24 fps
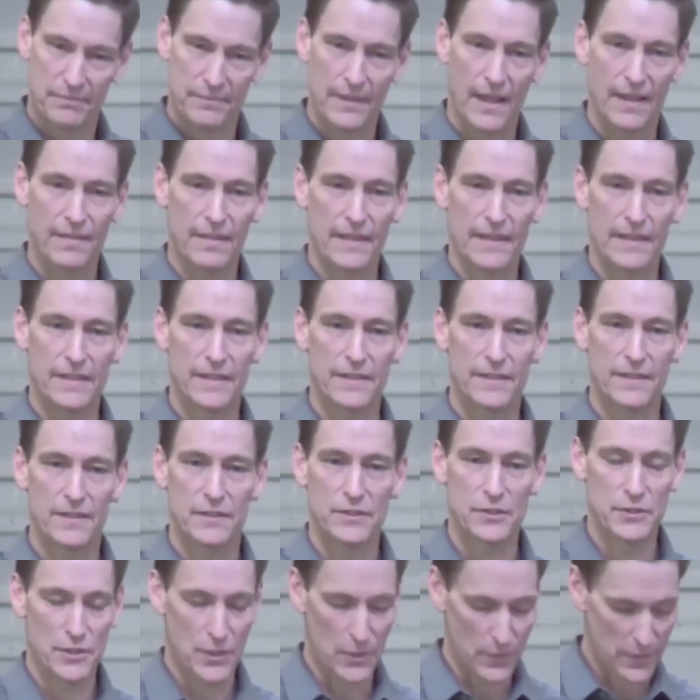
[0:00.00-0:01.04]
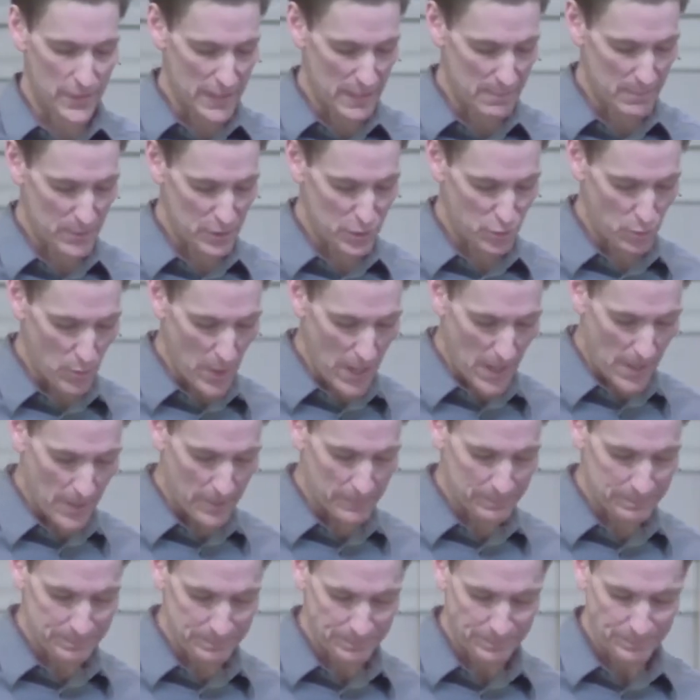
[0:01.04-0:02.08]
I think you know the image well.
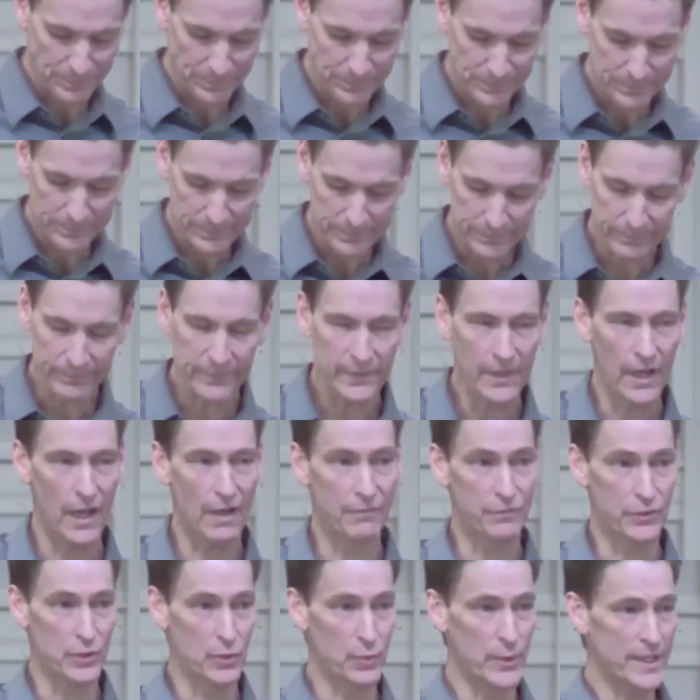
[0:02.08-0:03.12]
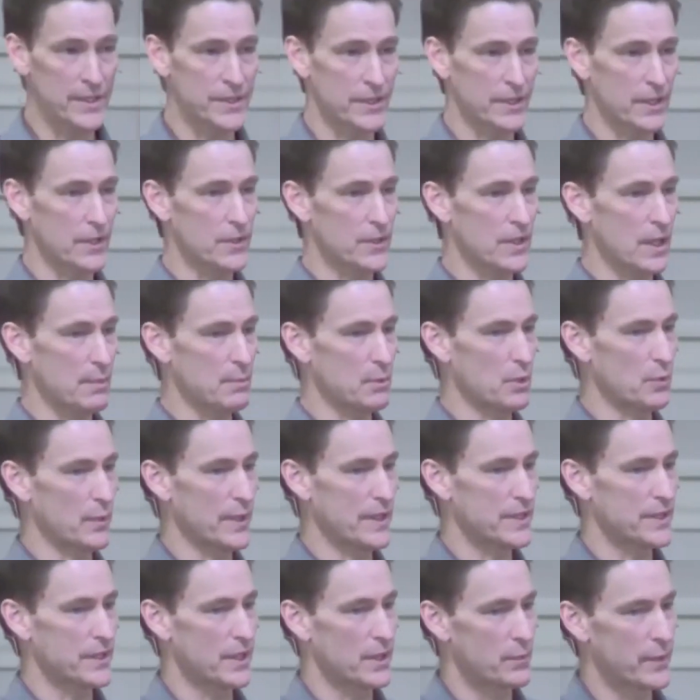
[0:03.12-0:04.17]
A couple of
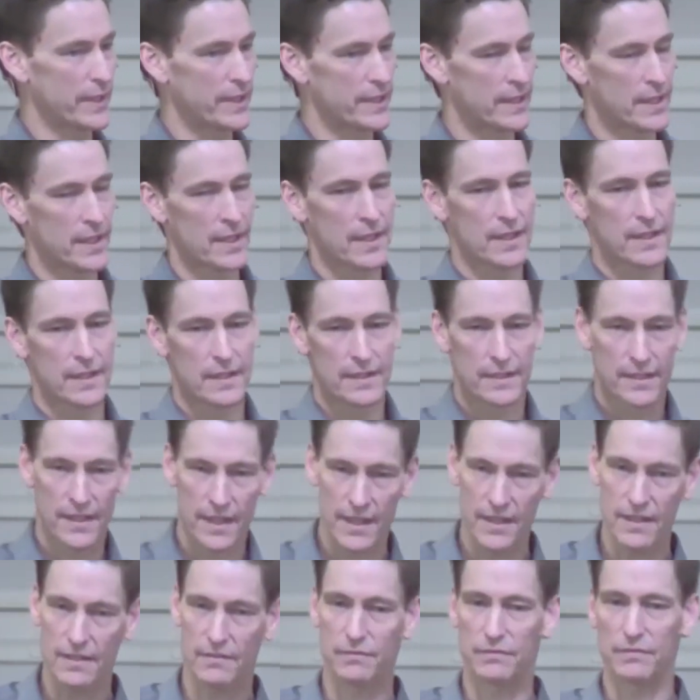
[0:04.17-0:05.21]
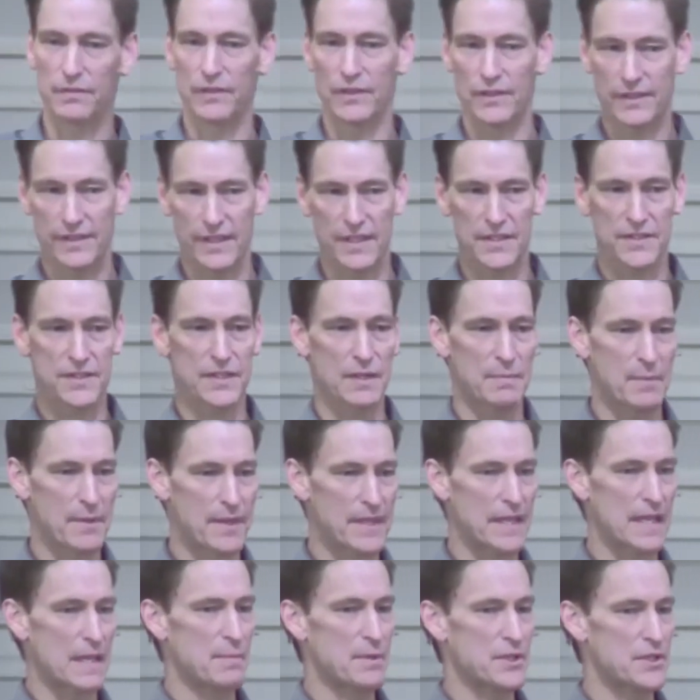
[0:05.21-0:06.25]
weeks ago, we kind of looked at some of
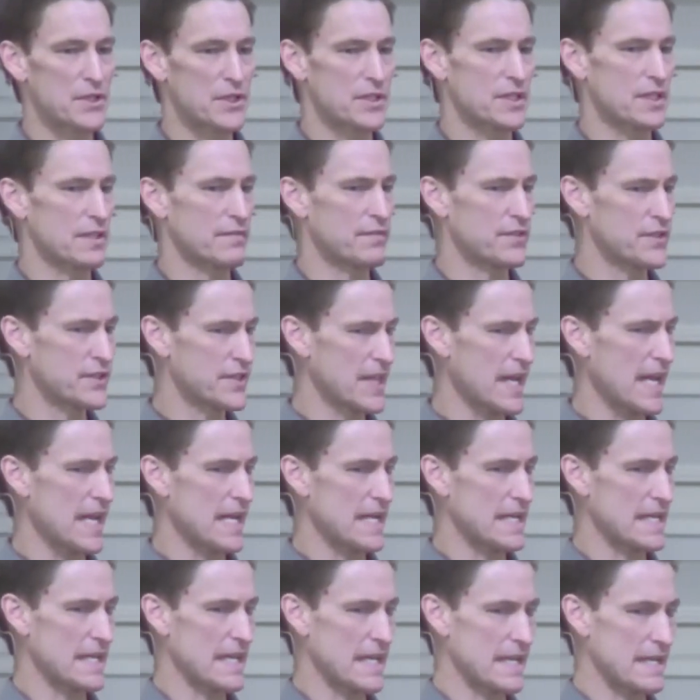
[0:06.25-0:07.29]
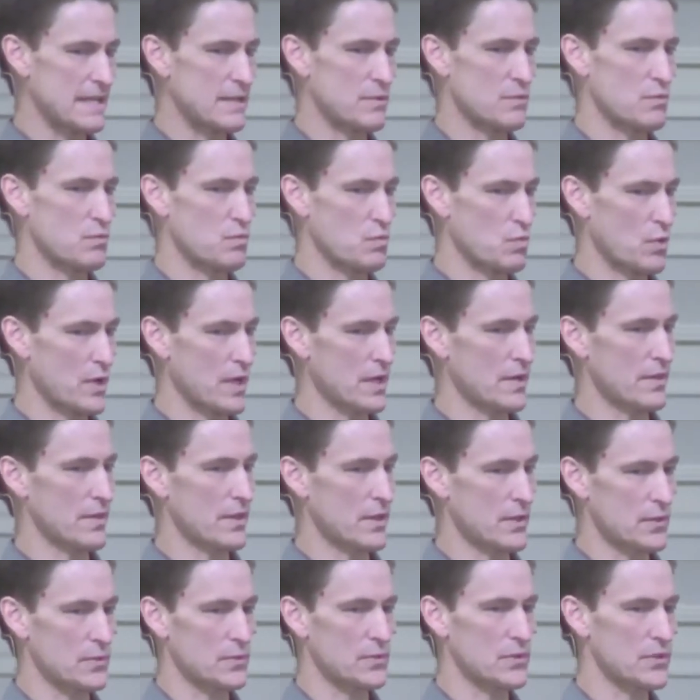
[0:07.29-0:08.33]
the images of Satan and where
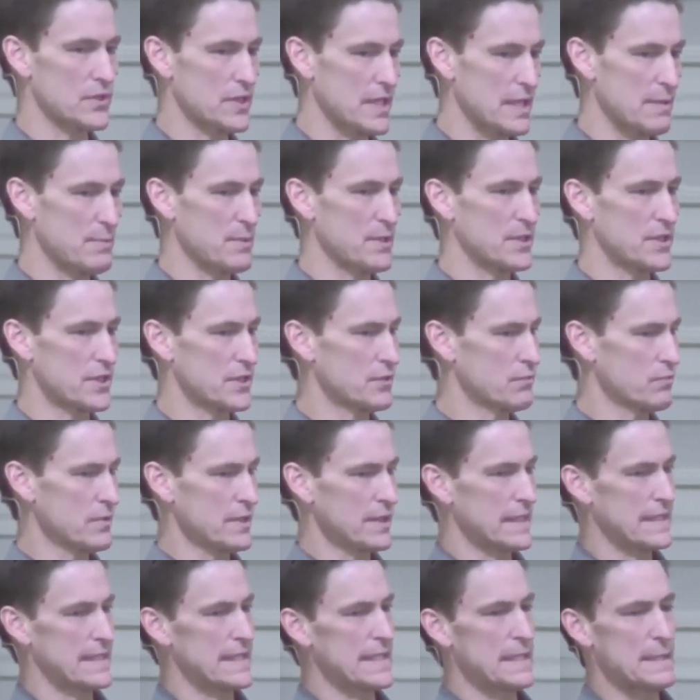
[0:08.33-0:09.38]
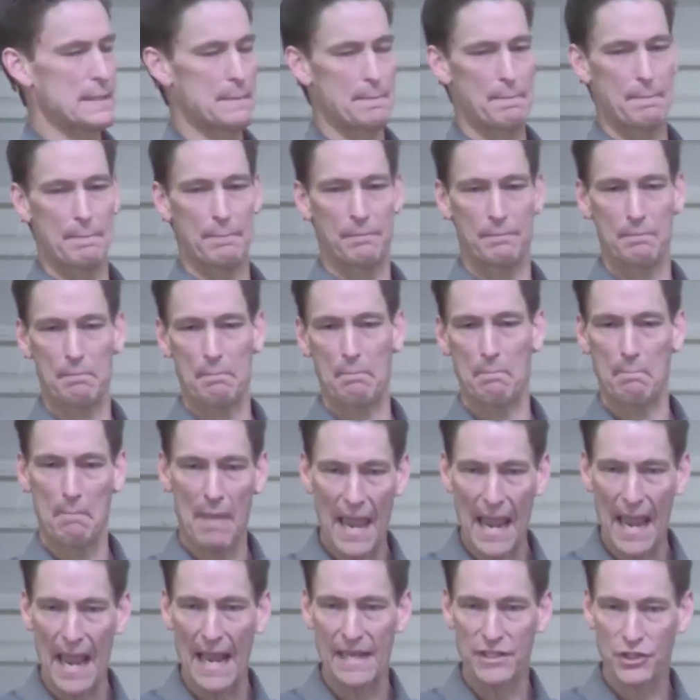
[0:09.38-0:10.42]
those images really didn't
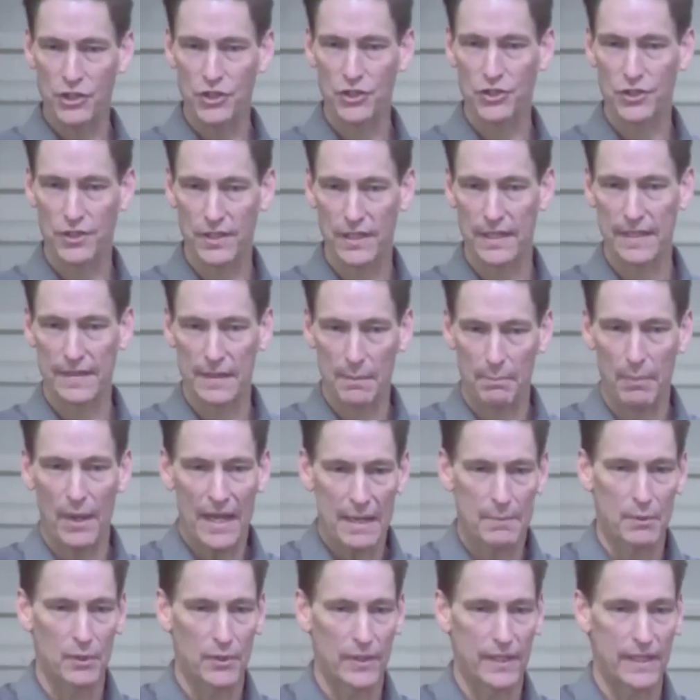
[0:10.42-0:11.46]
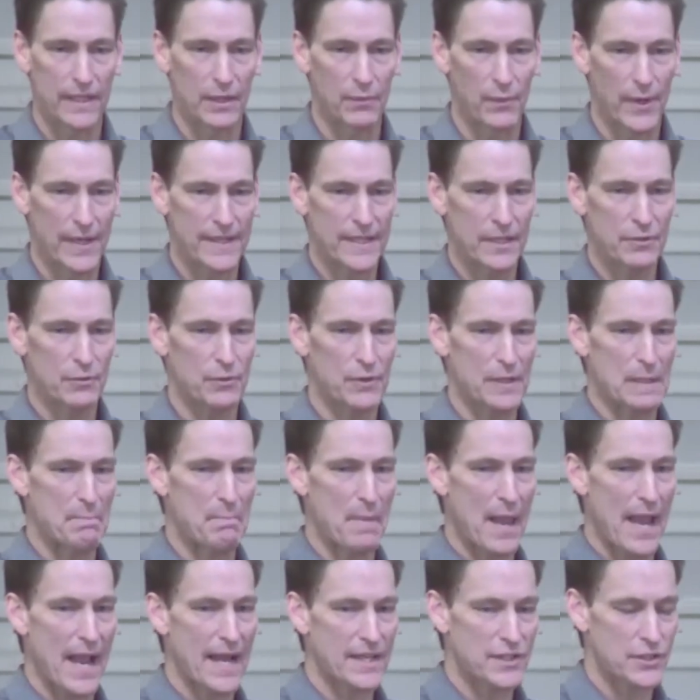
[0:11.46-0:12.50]
match, in the Bible anyway, didn't really
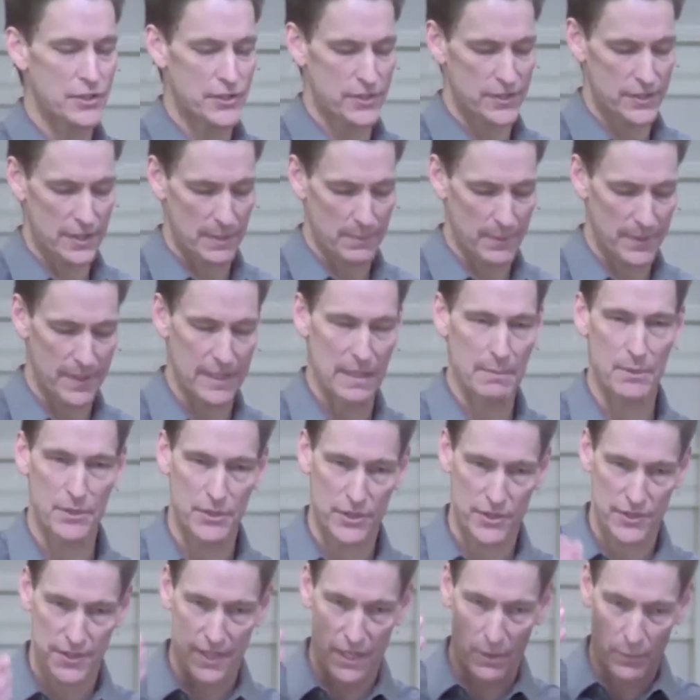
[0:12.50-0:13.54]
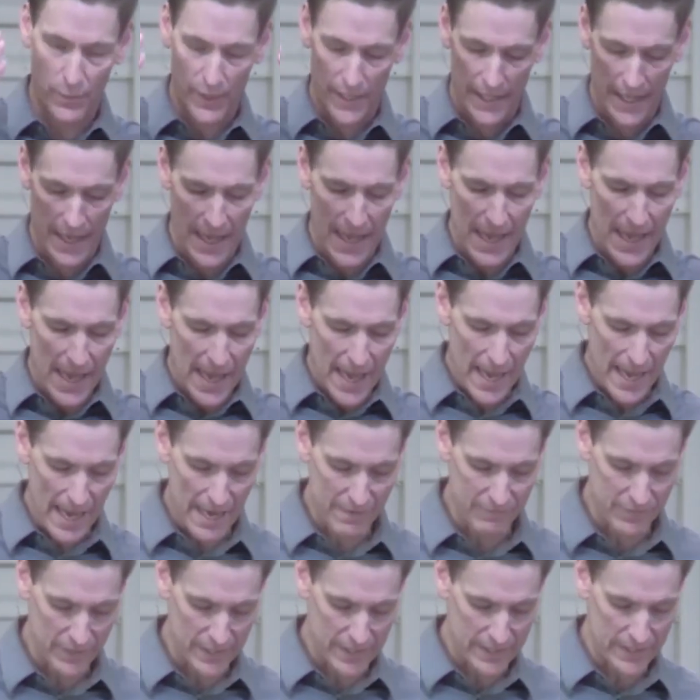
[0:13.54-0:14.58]
match some of the images that we
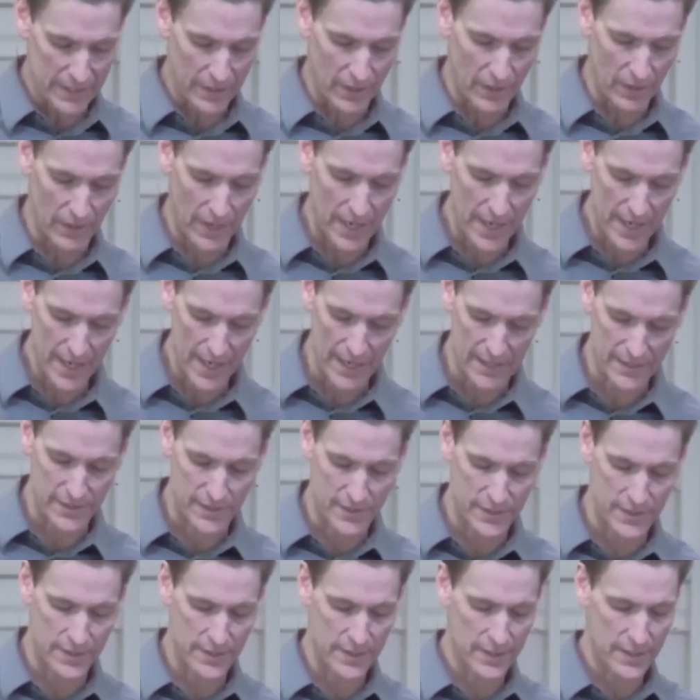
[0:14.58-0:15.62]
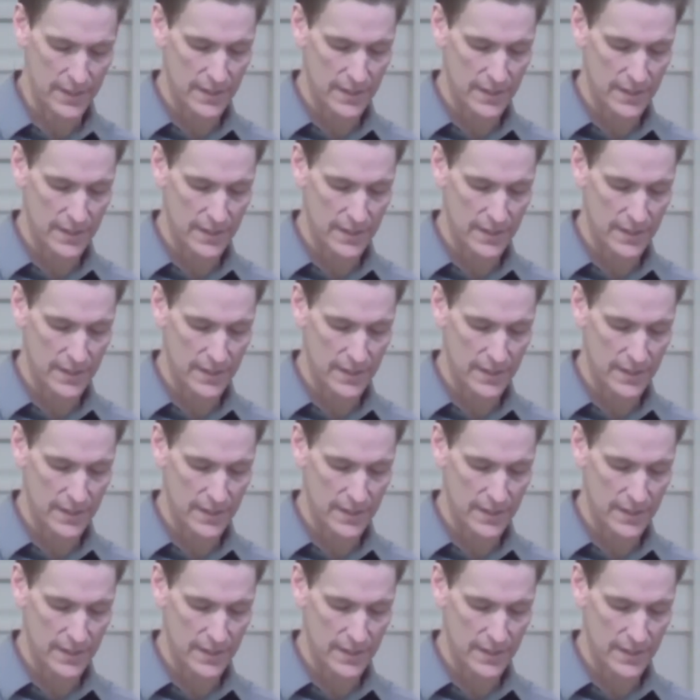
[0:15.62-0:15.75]
have in our heads.